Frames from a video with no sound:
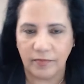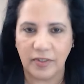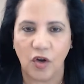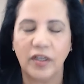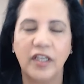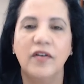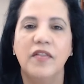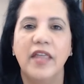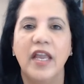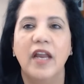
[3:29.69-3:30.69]
you know, here
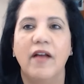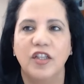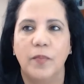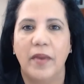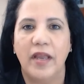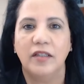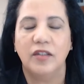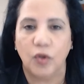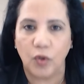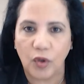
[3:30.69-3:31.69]
and there, I spent